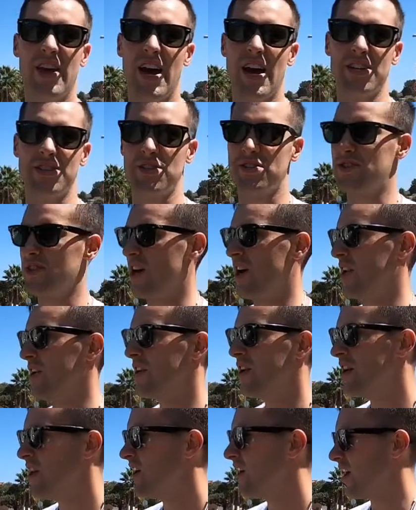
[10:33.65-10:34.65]
hazards on.
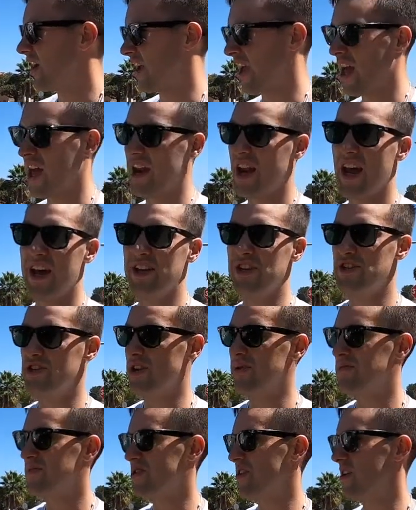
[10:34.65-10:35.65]
Again, had to
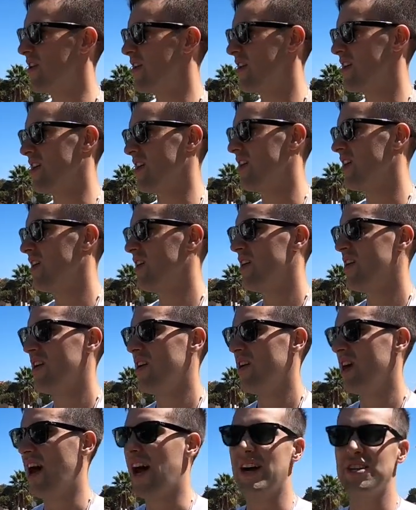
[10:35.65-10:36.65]
jump start it,
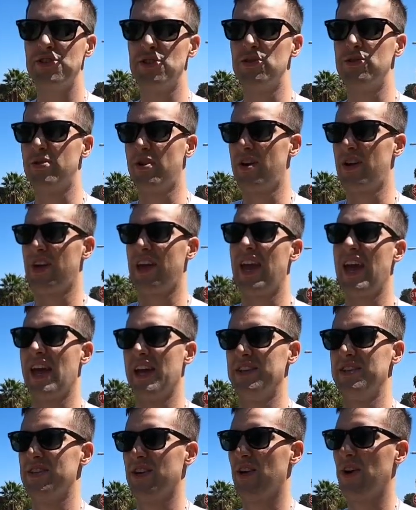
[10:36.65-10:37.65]
hazards are on
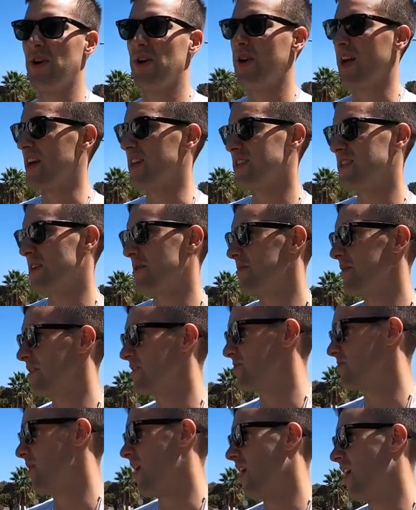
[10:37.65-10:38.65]
again. So, okay,
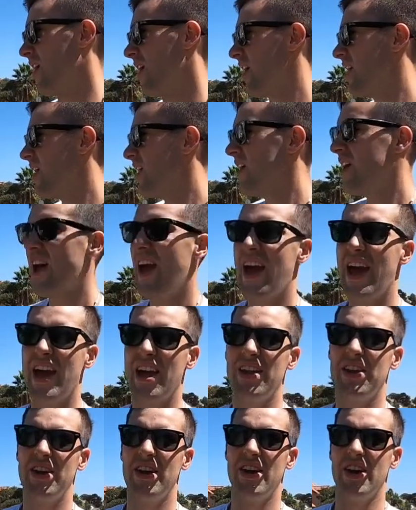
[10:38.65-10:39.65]
something's wrong.
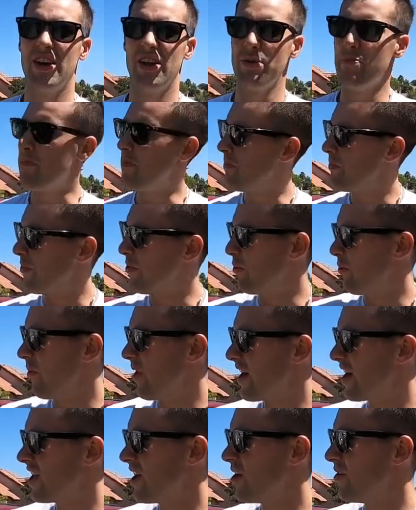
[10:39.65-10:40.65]
And the
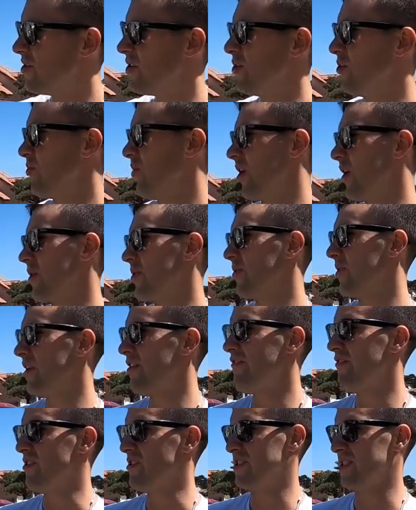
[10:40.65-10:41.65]
radio didn't work when I
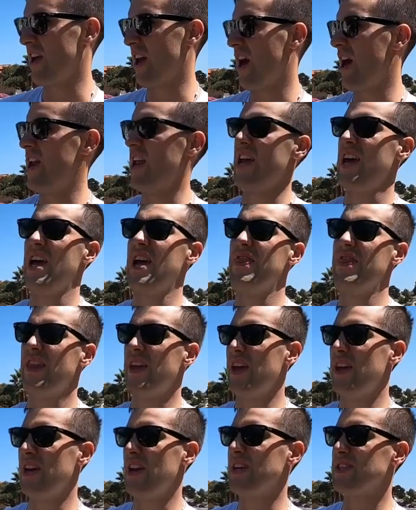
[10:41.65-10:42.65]
first got it. And
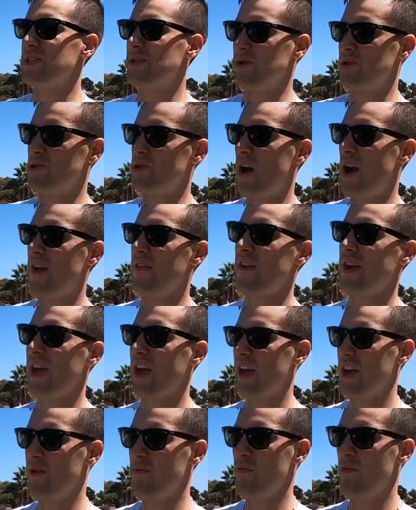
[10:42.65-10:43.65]
then as I was driving
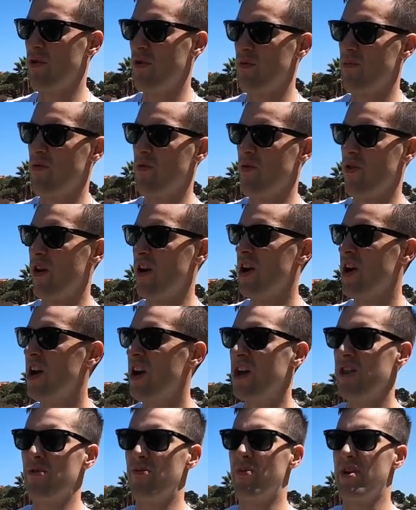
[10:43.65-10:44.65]
it more and more,
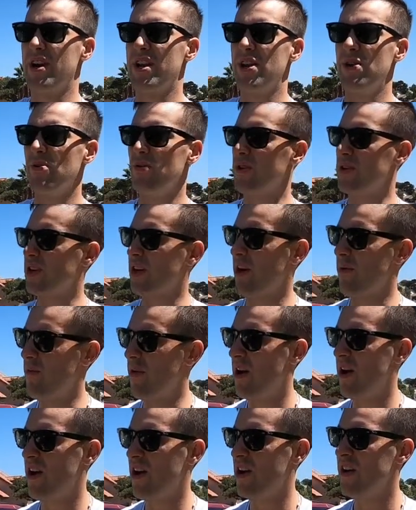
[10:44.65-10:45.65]
the radio would come
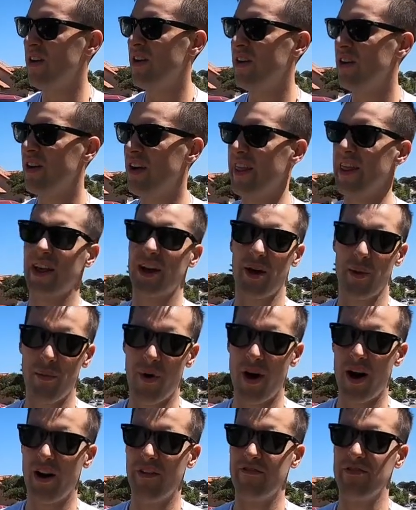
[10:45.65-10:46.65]
on and then come
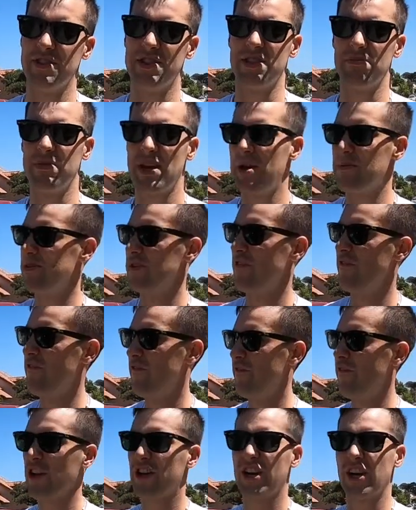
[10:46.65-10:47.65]
off. And sometimes it'd
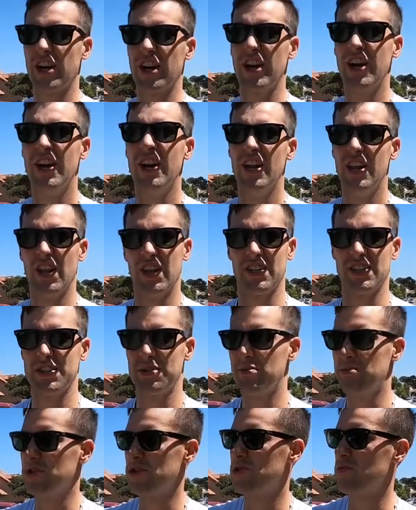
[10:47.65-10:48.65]
flicker, like
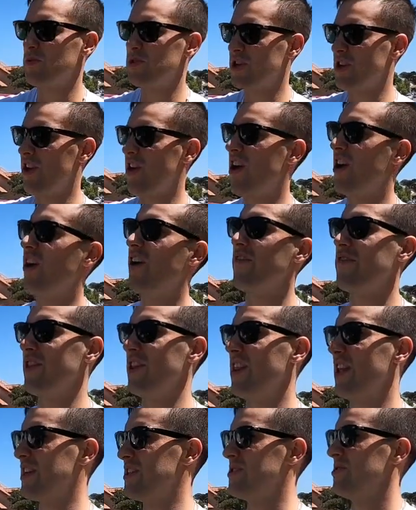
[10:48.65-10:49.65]
someone was switching it on off the
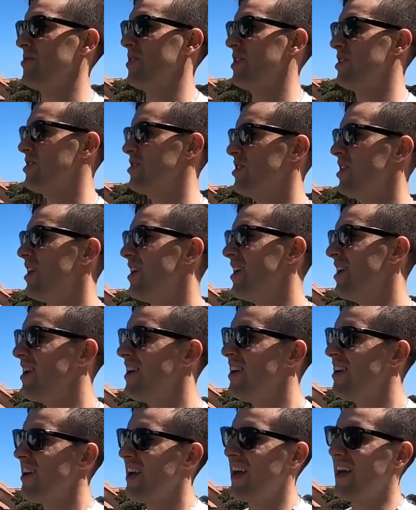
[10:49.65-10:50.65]
light switch.
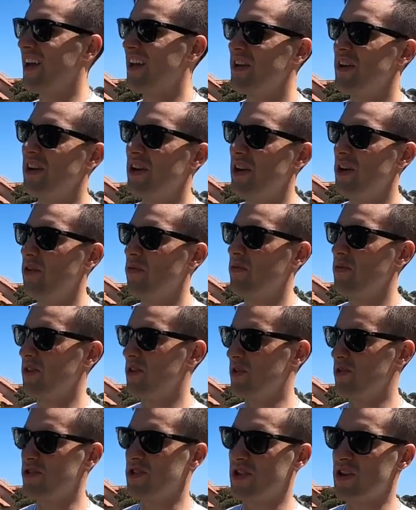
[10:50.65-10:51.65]
And when
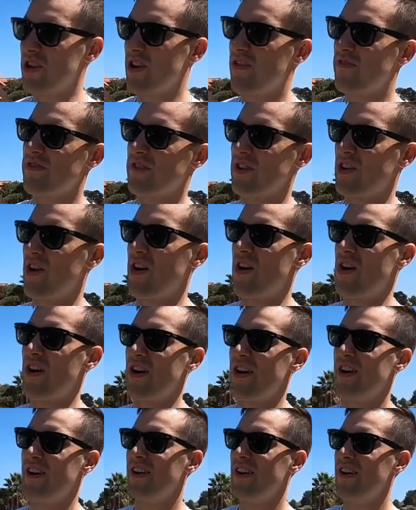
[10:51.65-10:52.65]
you turn off the car,